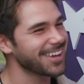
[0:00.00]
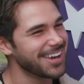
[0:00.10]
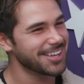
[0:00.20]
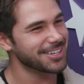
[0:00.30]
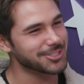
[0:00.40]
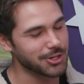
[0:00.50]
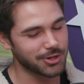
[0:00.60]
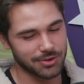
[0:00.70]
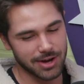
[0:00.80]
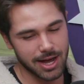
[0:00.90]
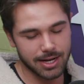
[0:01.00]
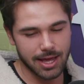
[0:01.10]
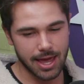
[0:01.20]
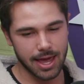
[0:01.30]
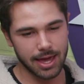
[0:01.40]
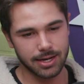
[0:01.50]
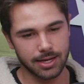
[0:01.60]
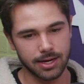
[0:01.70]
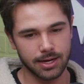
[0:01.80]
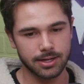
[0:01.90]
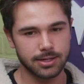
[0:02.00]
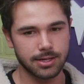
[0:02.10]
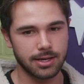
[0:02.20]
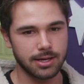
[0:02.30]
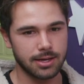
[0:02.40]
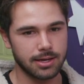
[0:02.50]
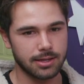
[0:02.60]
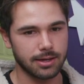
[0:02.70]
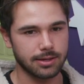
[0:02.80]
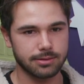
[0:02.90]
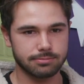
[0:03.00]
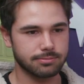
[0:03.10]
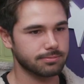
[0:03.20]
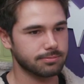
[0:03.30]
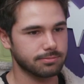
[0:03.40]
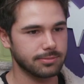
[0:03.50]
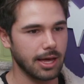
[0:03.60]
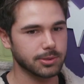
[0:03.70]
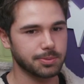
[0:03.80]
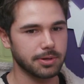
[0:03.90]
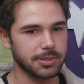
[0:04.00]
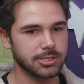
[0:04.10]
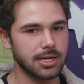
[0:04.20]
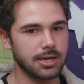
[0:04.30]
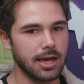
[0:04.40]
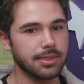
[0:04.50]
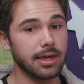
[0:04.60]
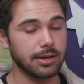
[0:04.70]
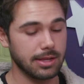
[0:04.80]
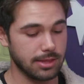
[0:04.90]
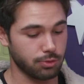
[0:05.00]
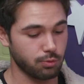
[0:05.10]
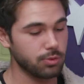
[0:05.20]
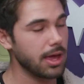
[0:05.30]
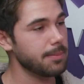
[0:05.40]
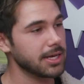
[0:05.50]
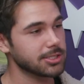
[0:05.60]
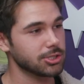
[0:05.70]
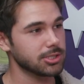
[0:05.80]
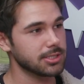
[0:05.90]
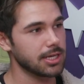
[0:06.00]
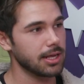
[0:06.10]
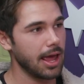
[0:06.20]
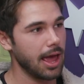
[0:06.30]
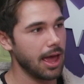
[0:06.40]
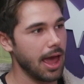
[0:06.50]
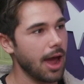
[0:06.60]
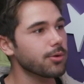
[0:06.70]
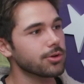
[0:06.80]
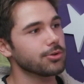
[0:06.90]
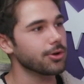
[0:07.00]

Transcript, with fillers: yeah. like joking around, and uh, like that was pretty much it. And then through that message, she said, "How are you